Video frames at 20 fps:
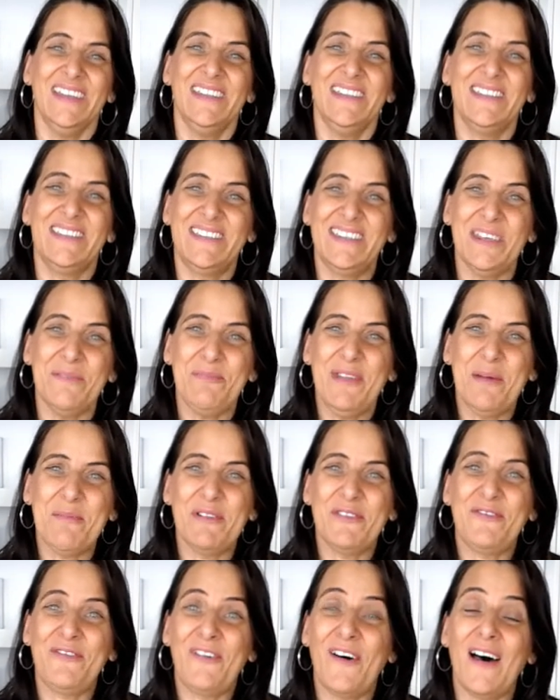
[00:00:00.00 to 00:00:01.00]
Tip
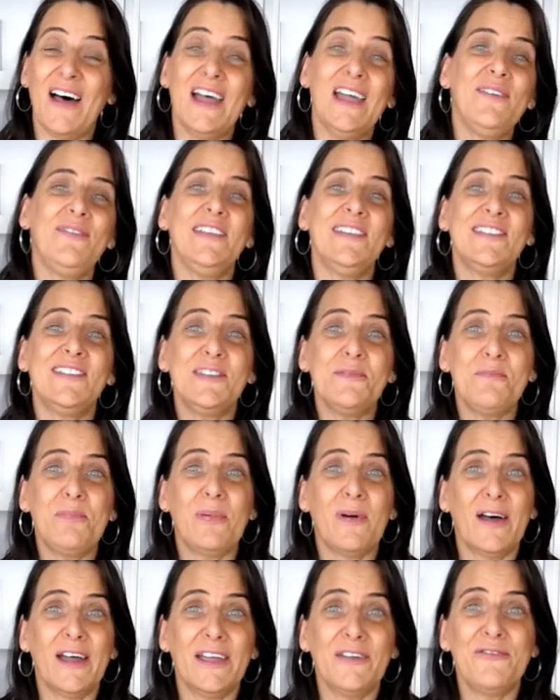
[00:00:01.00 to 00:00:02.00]
number 5 is to
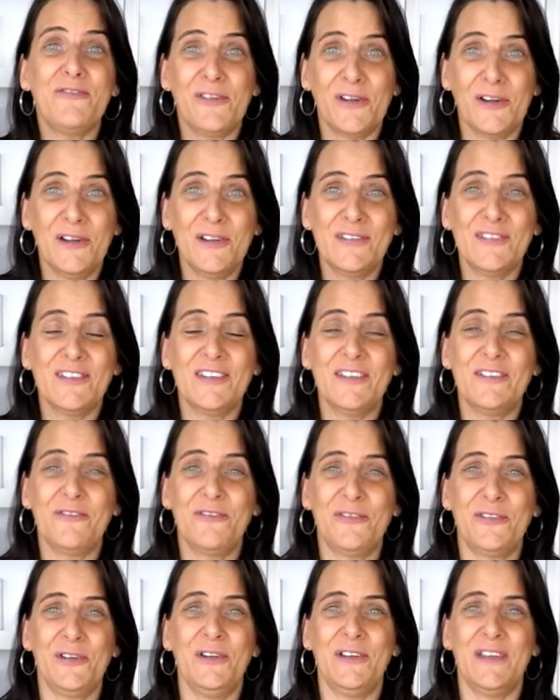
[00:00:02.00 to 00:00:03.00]
buy frozen
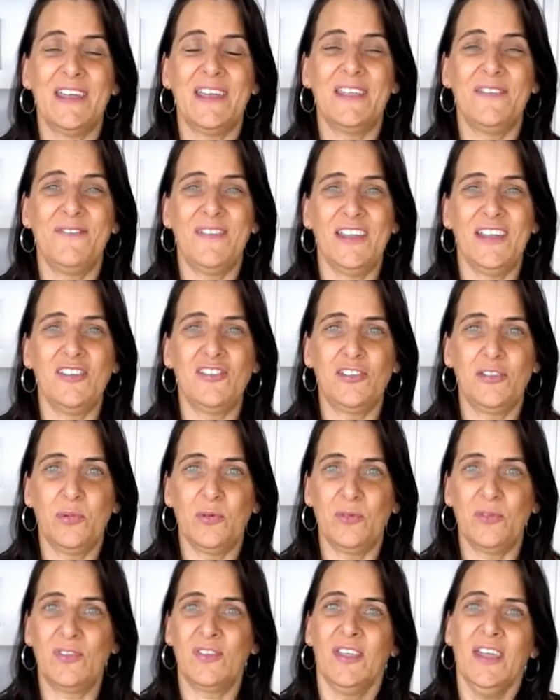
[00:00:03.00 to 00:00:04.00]
fruit and
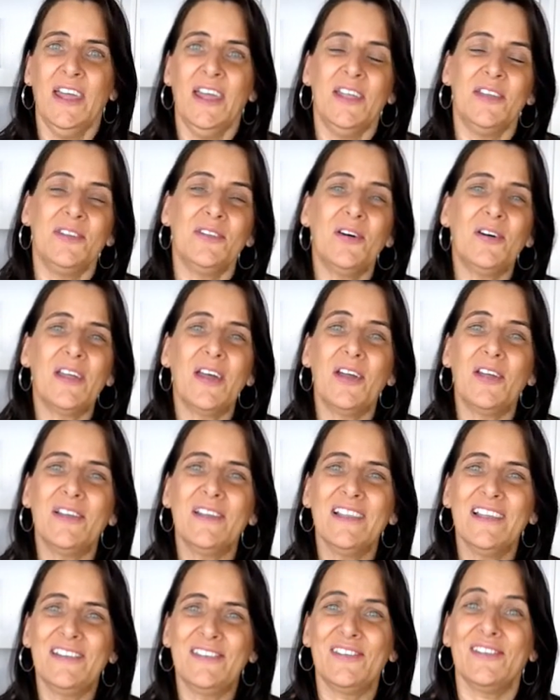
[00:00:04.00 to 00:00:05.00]
vegetables. Not
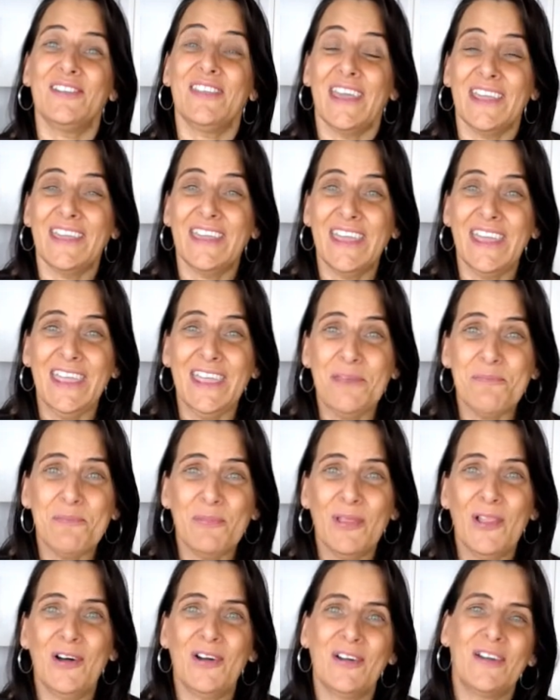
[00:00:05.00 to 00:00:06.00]
only do they keep
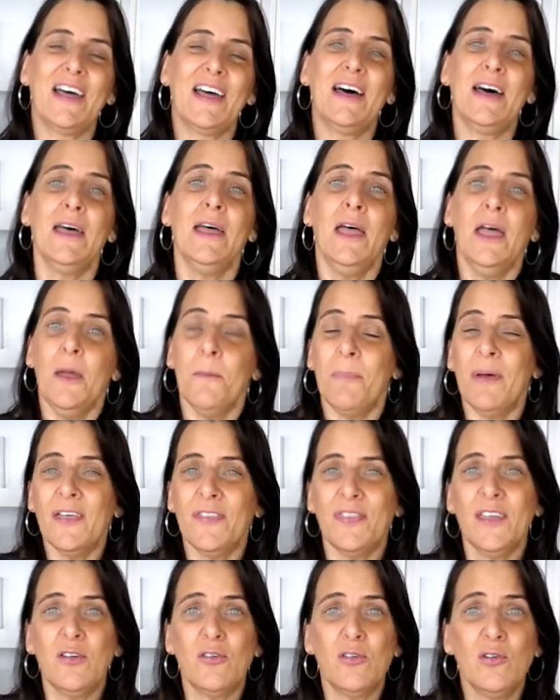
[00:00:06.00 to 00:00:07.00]
longer, but
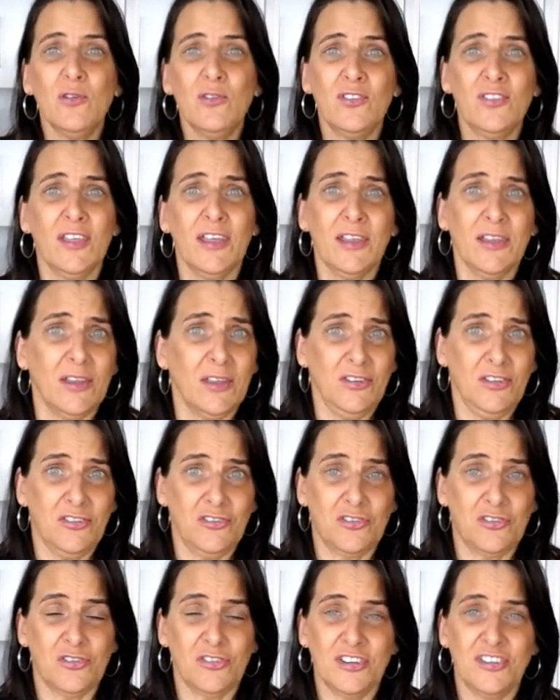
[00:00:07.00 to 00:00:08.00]
they're also
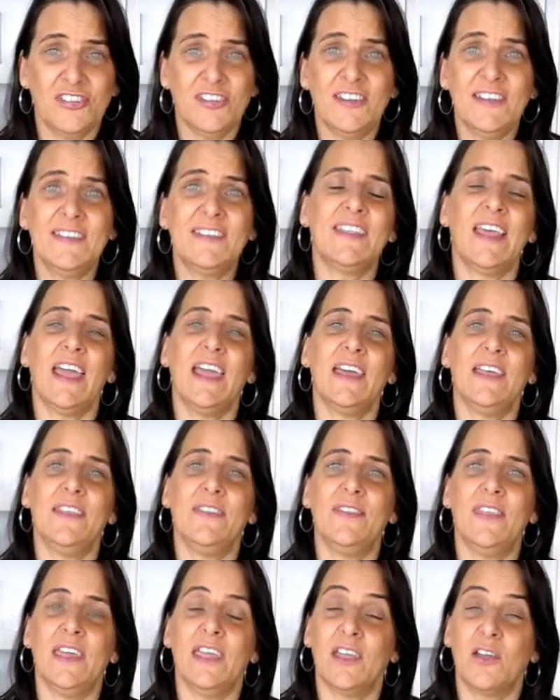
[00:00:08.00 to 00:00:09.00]
nutritious
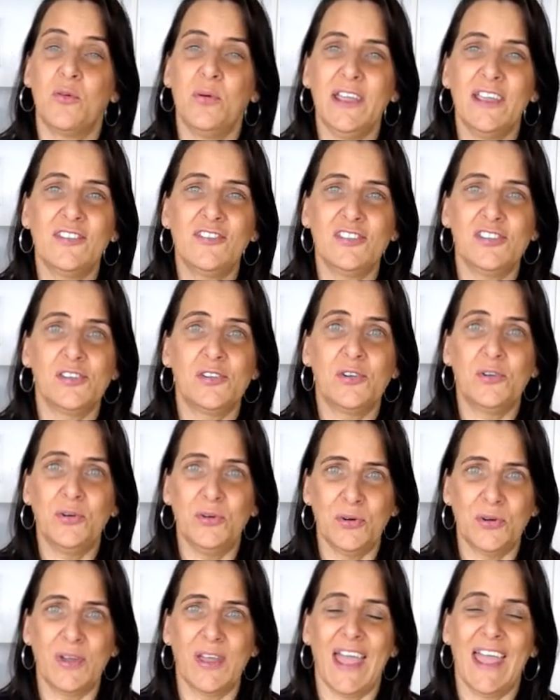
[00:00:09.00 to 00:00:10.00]
and they're quick to
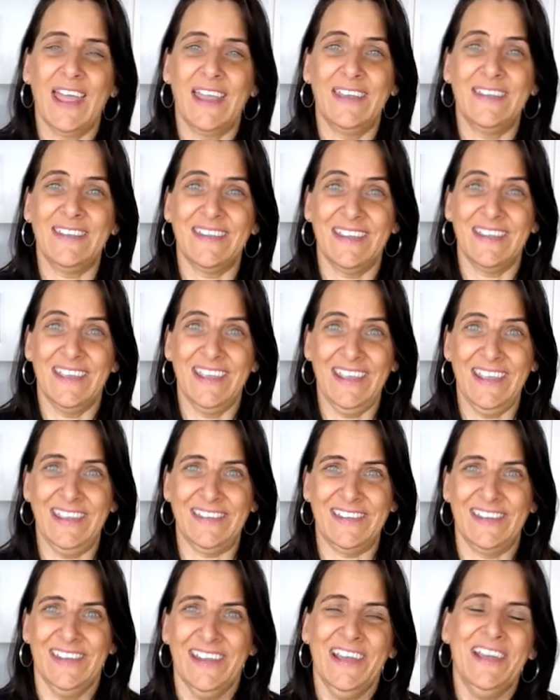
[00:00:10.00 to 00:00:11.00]
cook and
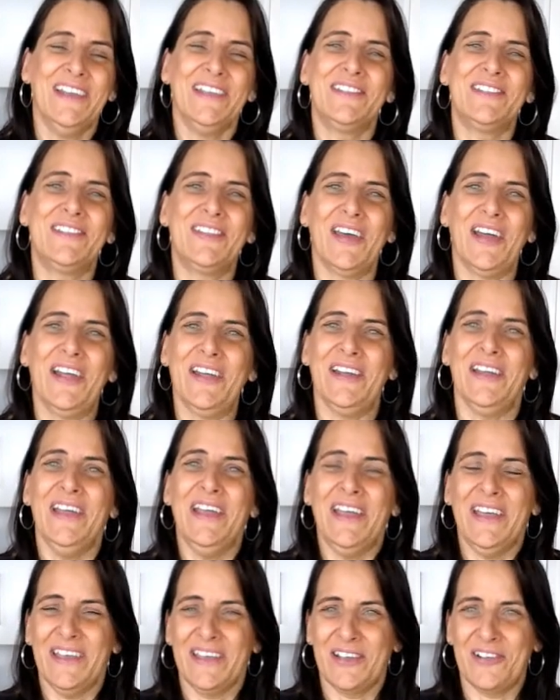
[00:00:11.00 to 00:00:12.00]
eat. So
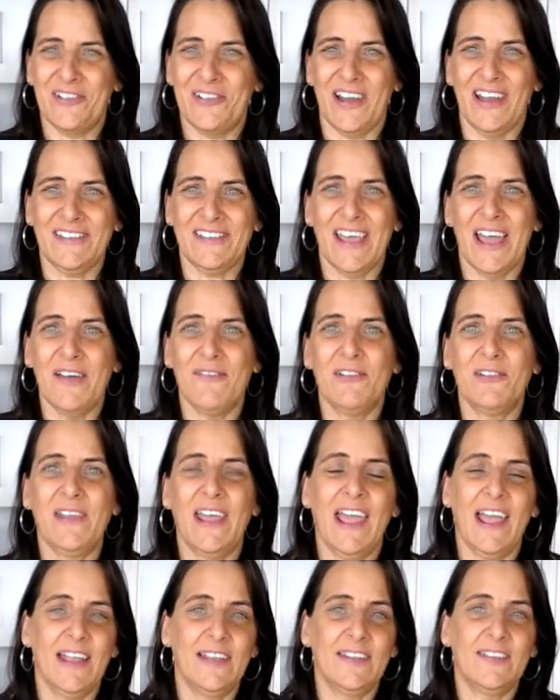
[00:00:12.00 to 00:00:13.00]
great to have on
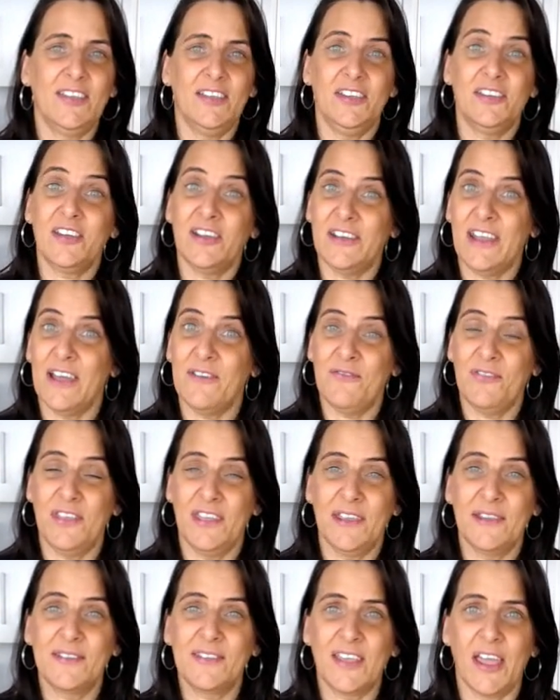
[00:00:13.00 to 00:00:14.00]
hand so you don't have
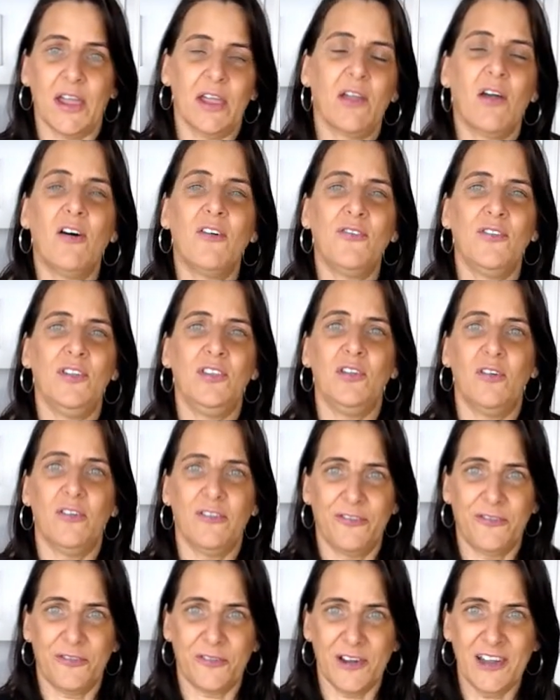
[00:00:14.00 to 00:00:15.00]
things going off in your
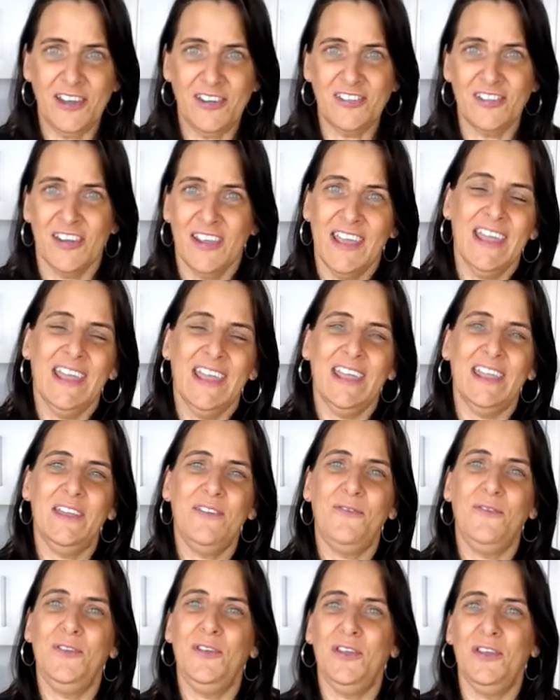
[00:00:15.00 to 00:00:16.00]
fridge.
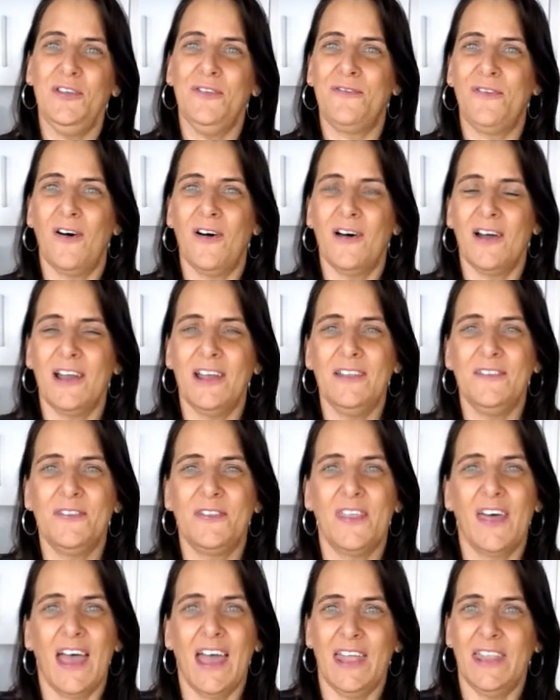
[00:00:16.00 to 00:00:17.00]
If you find
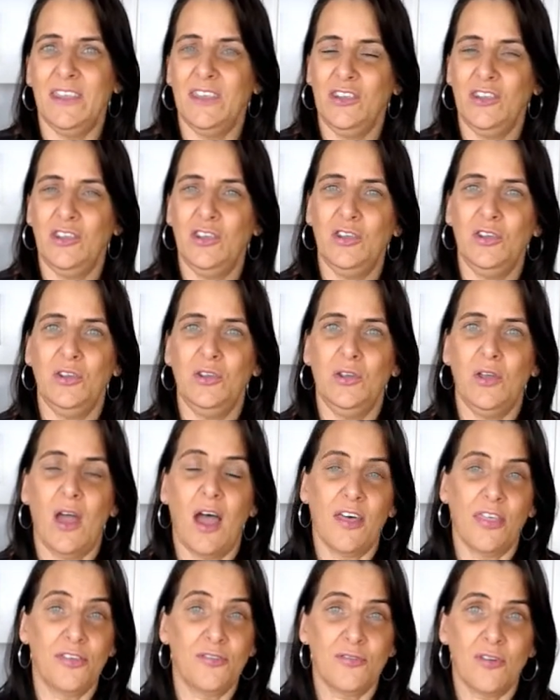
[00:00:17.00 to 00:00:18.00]
that you
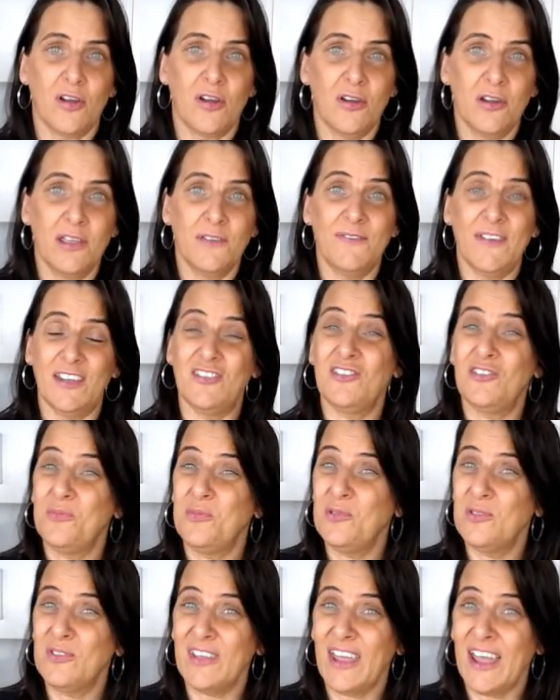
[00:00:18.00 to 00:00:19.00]
are throwing
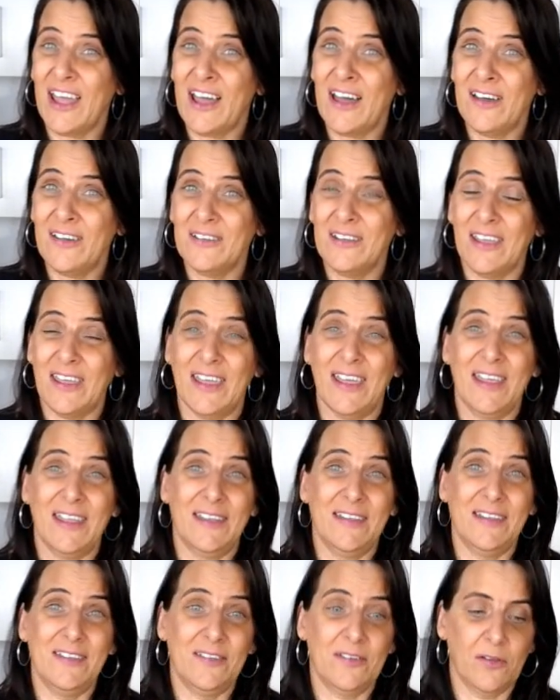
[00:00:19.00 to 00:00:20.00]
vegetables out
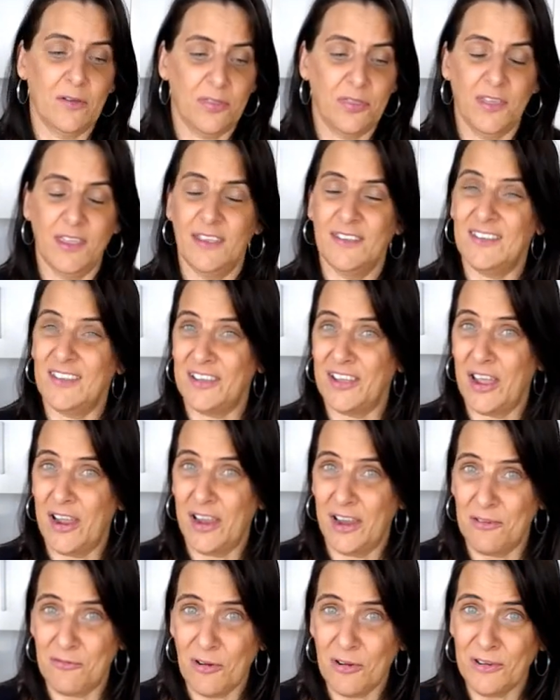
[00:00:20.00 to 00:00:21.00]
and things are
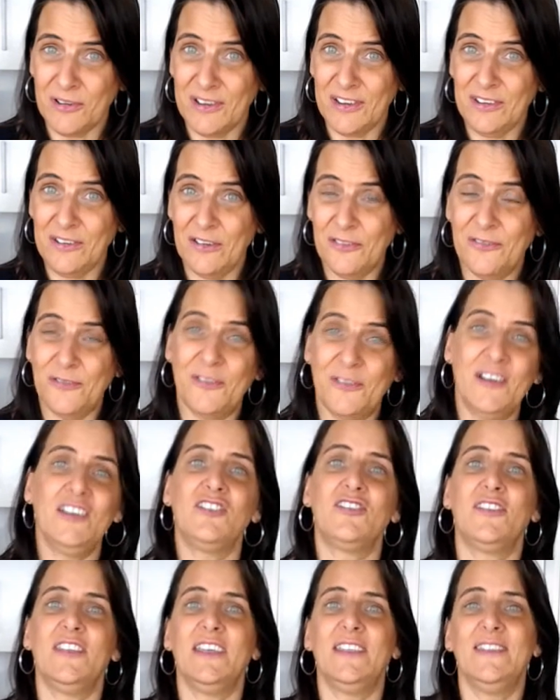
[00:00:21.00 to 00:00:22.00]
going rotten in your
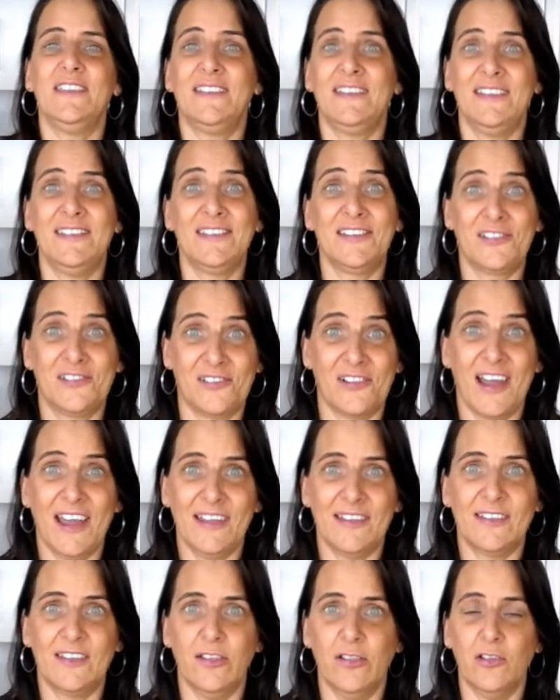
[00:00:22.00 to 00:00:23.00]
fridge, then this is a
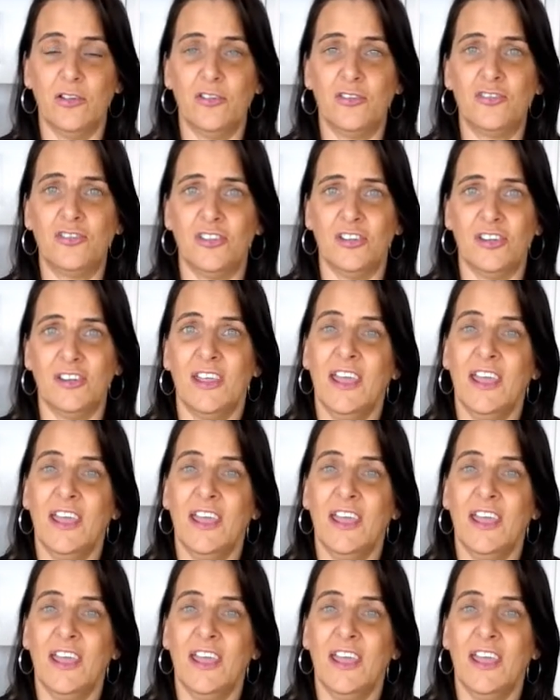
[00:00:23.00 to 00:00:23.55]
great solution.